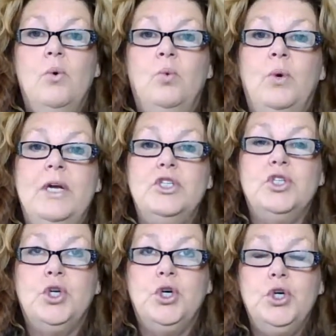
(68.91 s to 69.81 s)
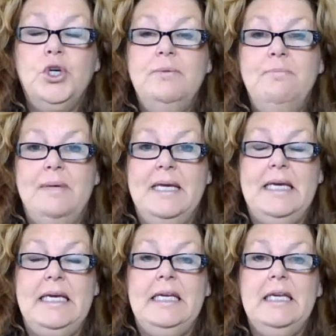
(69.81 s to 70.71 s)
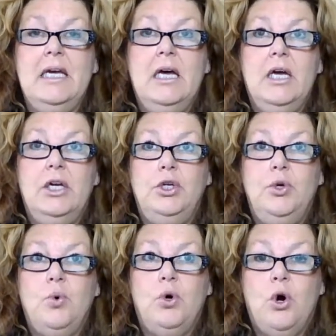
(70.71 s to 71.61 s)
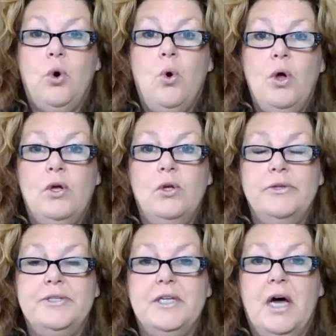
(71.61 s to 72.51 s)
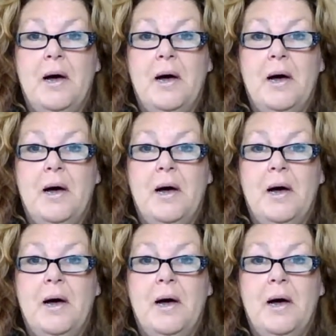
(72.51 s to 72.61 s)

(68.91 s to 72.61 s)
which could mean your oils